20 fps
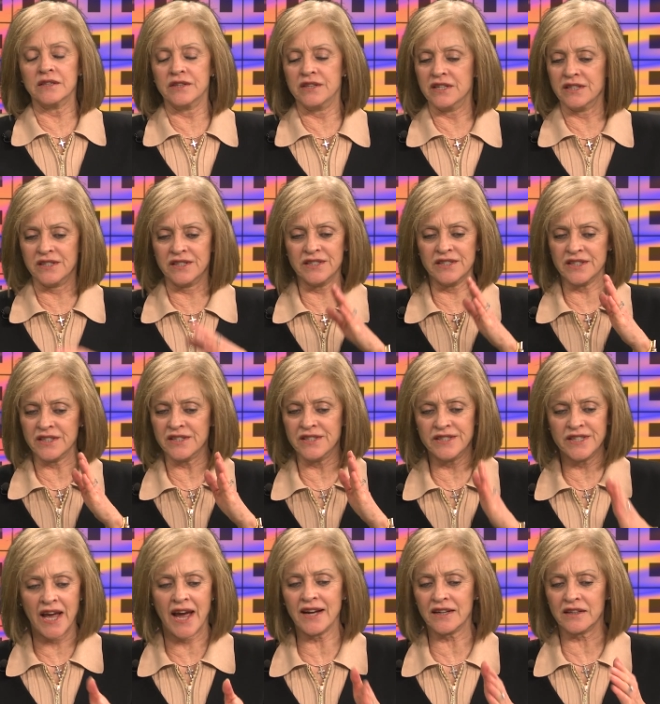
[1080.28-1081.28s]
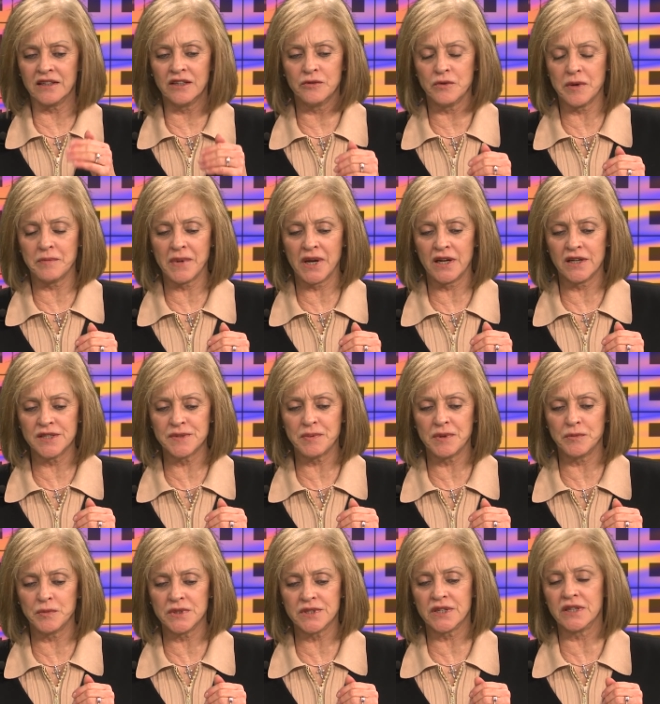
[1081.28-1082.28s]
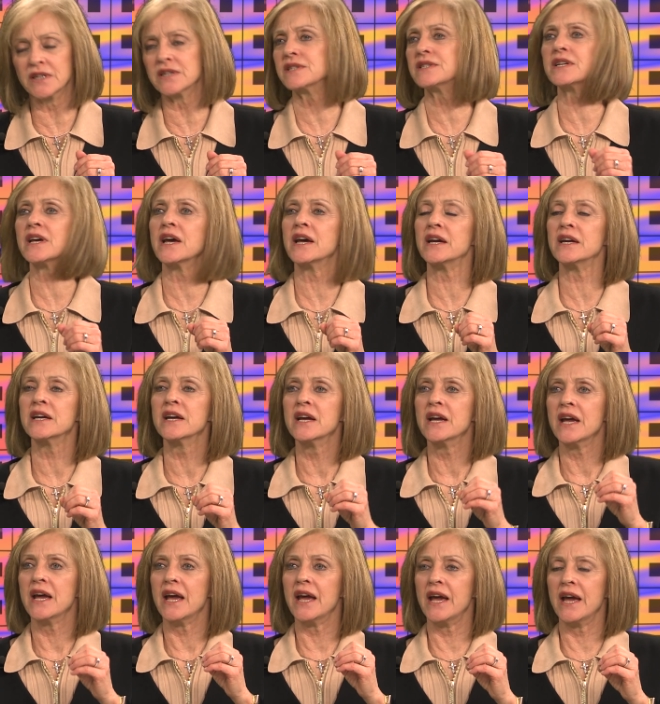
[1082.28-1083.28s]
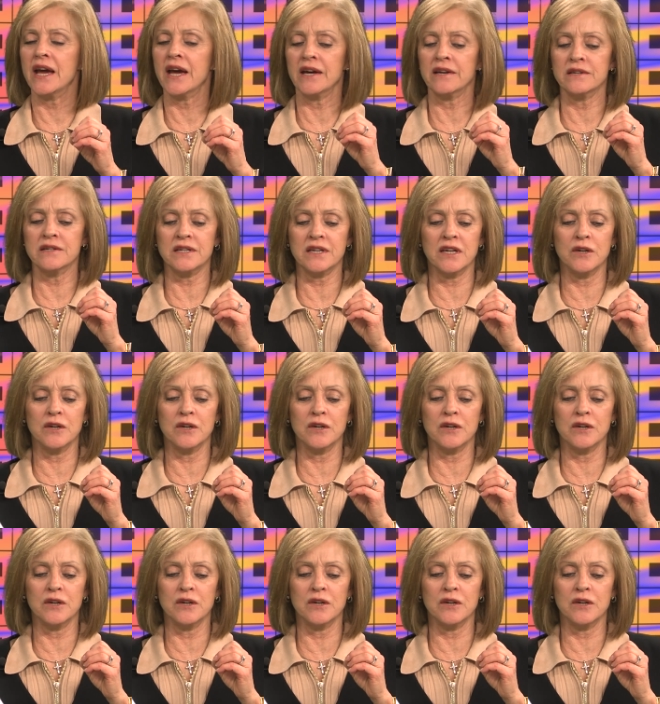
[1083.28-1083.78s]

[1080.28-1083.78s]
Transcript: this is exactly what my husband was going to say, and